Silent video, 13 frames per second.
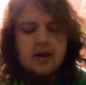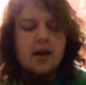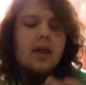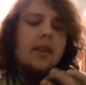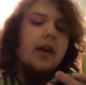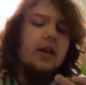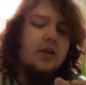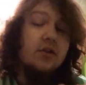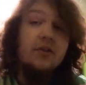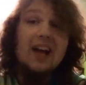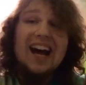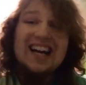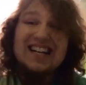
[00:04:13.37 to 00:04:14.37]
And then you
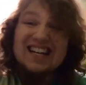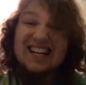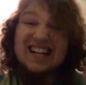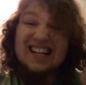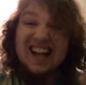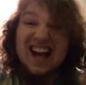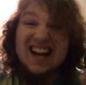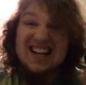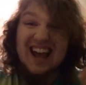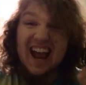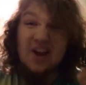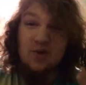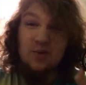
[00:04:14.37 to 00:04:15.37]
got
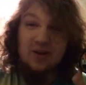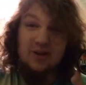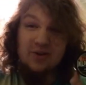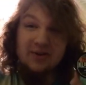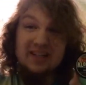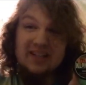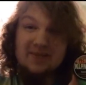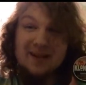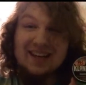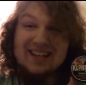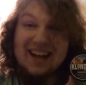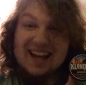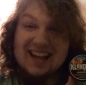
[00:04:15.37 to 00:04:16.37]
Klondike Wintergreen is
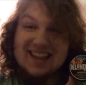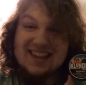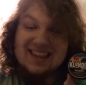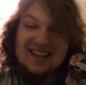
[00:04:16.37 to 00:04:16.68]
my 10th.